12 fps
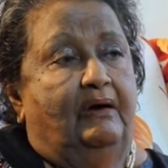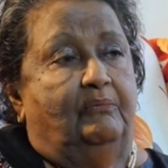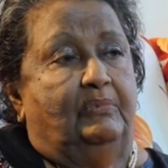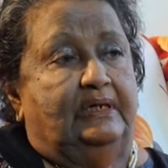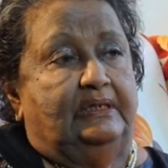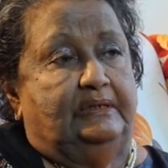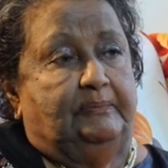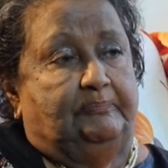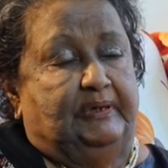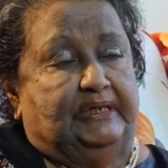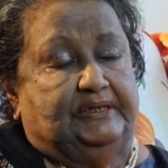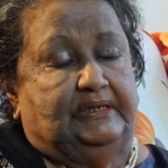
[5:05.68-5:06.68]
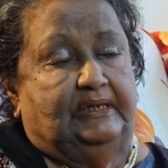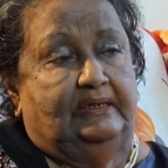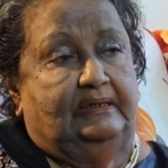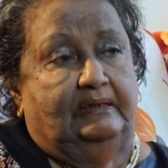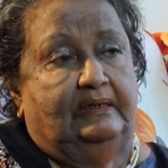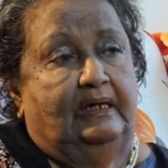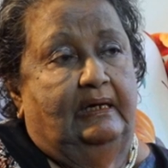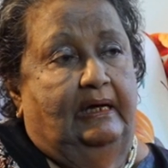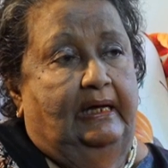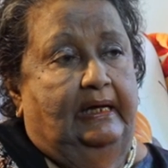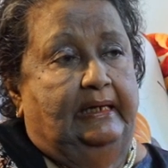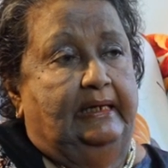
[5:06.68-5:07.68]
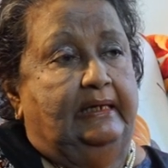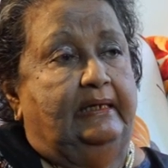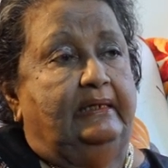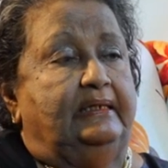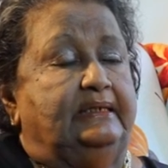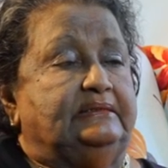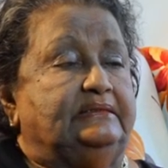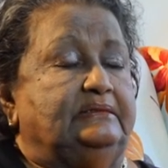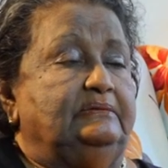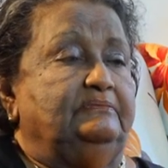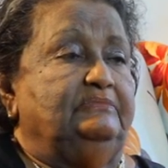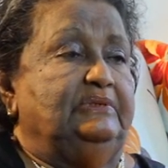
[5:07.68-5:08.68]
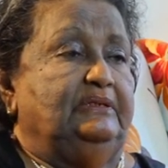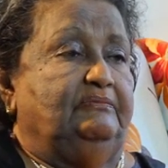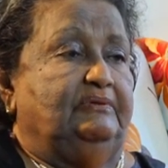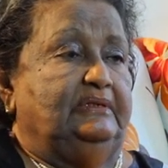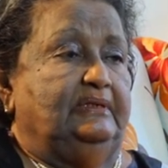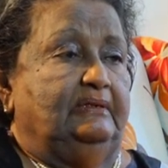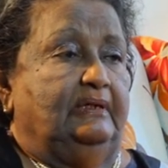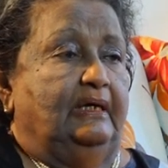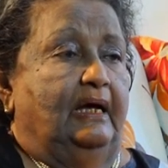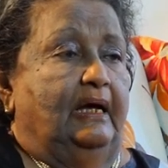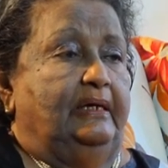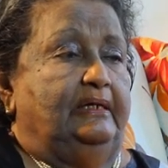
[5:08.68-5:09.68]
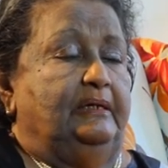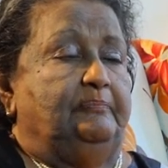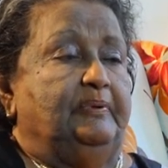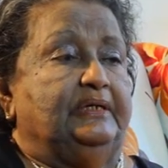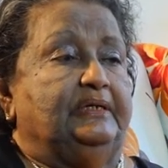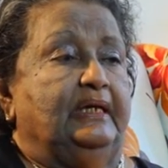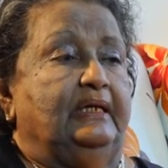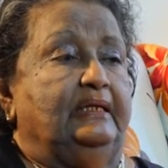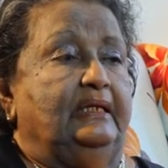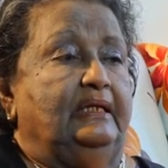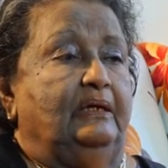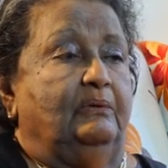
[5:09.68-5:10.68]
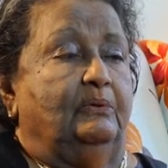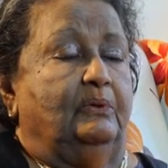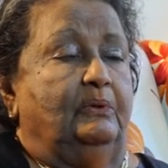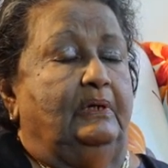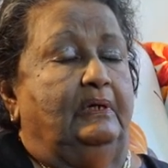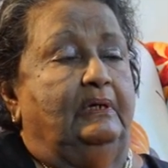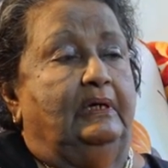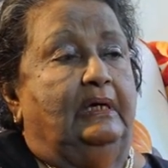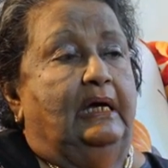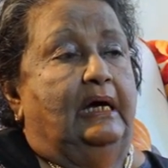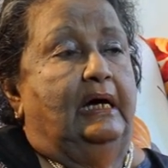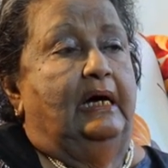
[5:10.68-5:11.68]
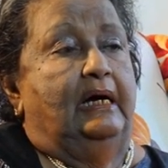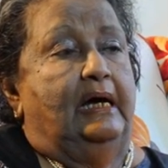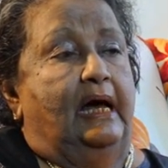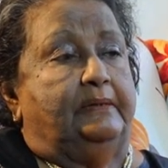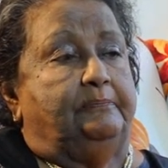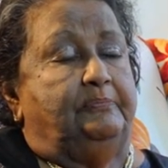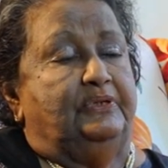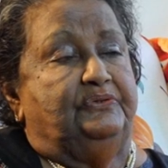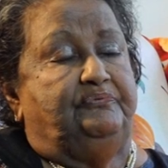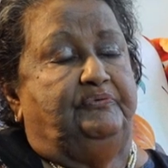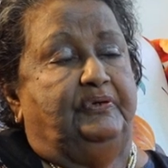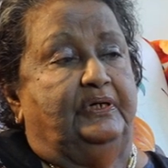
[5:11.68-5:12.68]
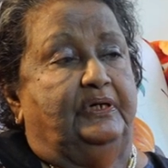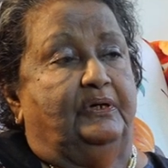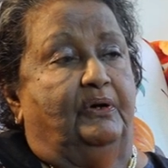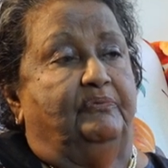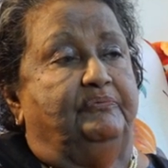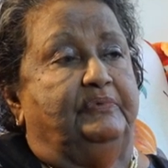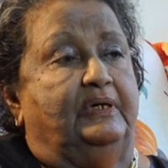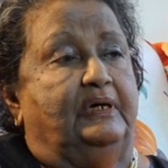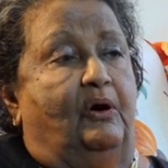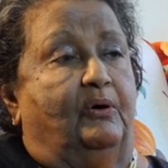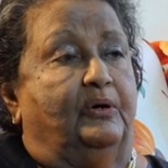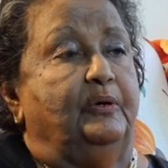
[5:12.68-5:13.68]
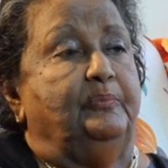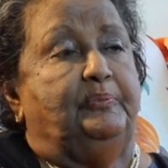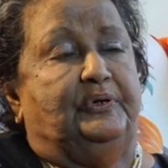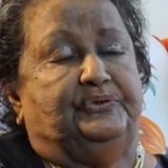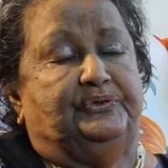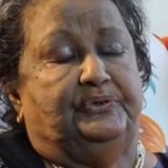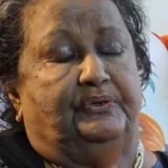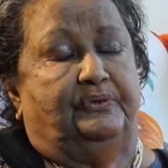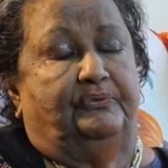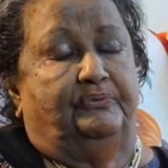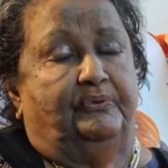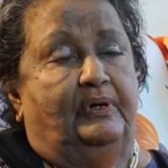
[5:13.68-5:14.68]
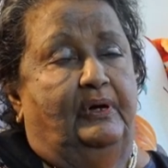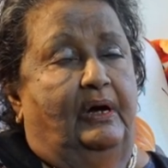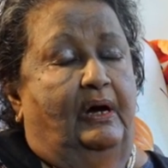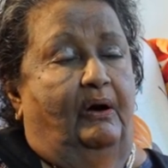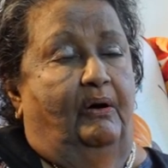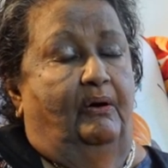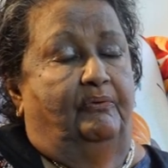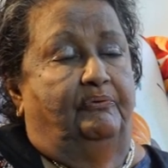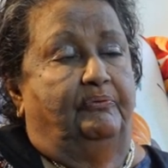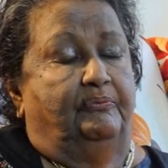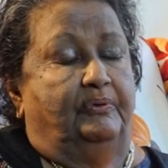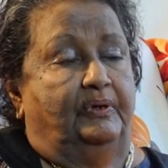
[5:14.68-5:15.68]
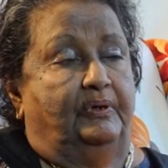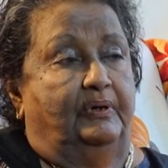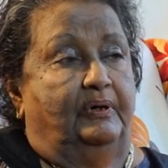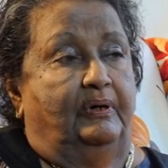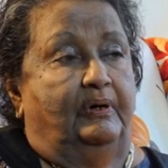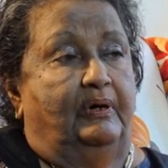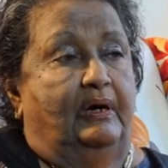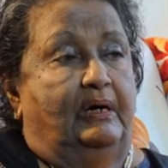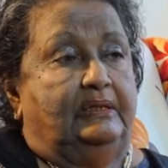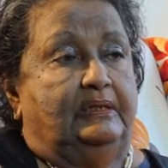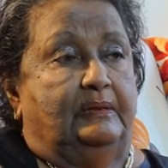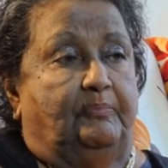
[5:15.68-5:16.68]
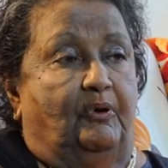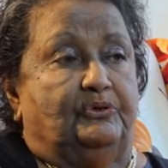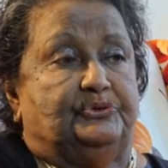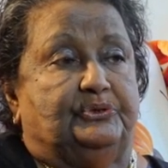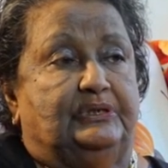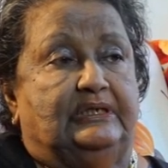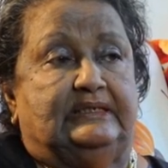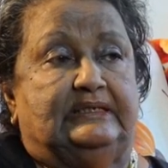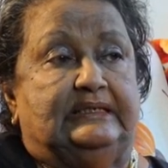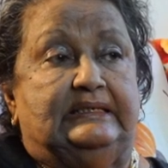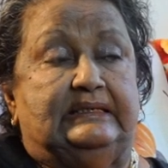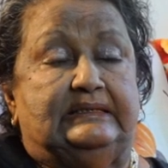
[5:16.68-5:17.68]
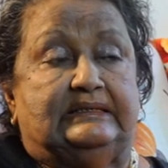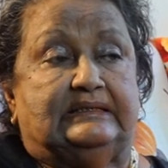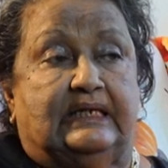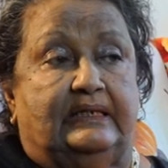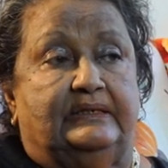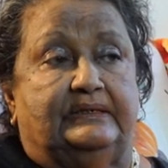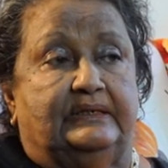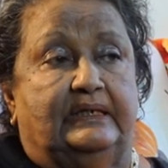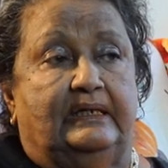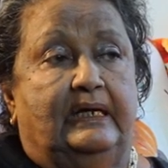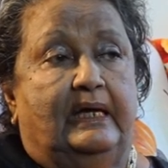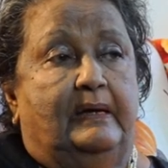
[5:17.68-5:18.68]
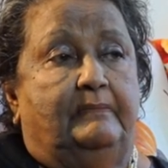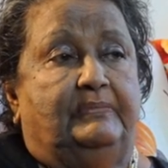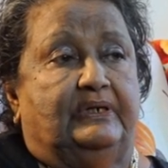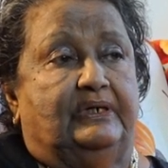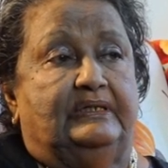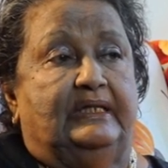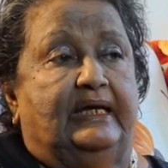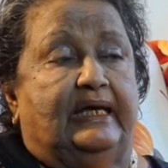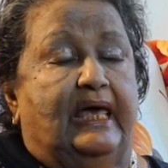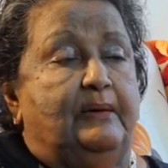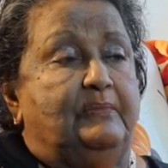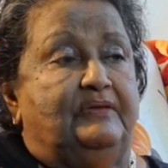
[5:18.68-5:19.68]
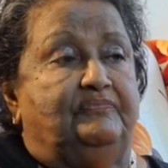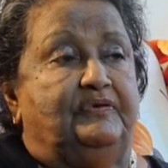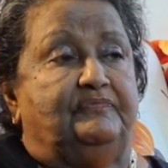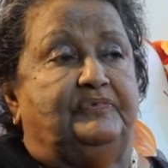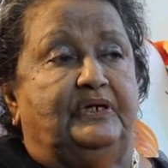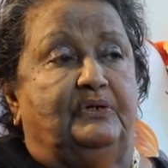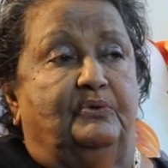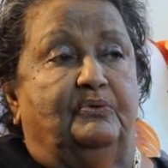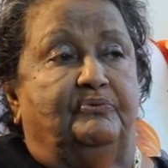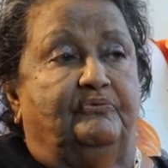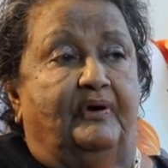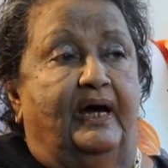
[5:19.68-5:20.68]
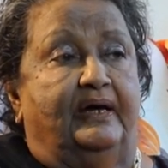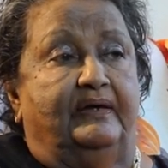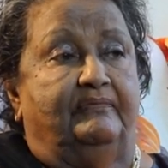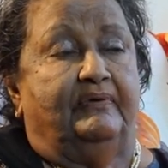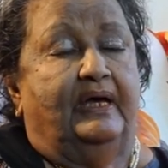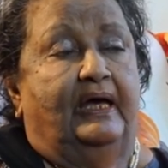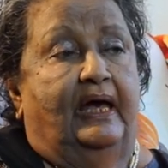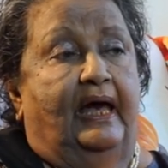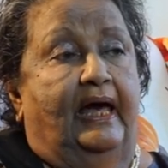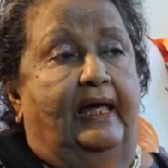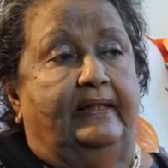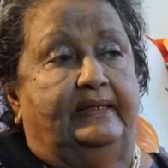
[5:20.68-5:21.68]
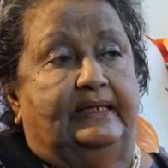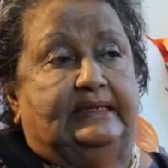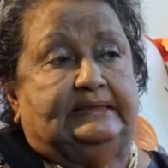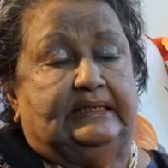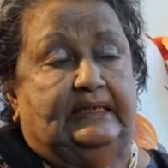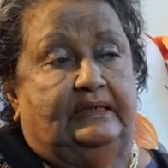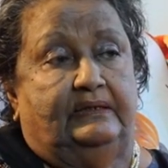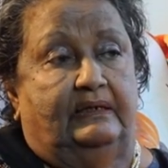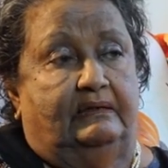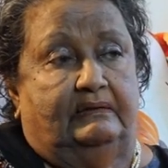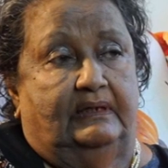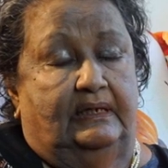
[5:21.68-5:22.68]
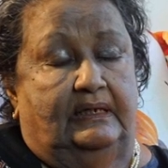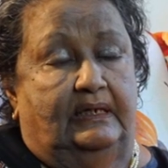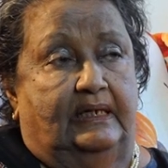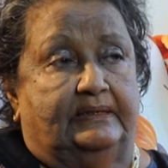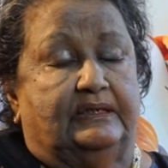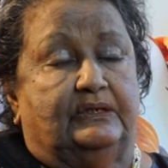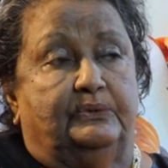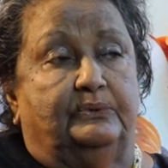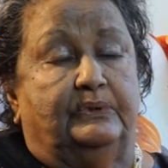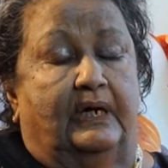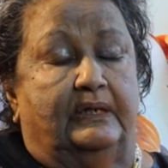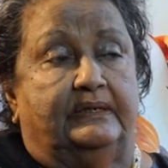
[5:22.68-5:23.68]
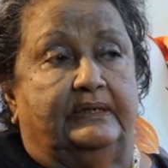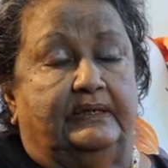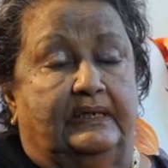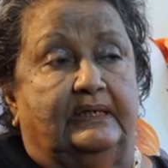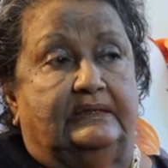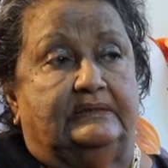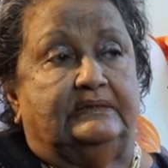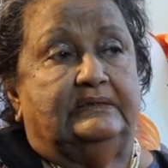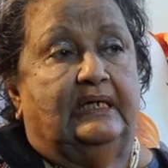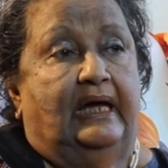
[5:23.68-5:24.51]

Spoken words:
were depicted in this, we were depicting the whole atmosphere of the occupation of the Portuguese in this country, because they came in 1505 and they stayed really, I think, 200 years.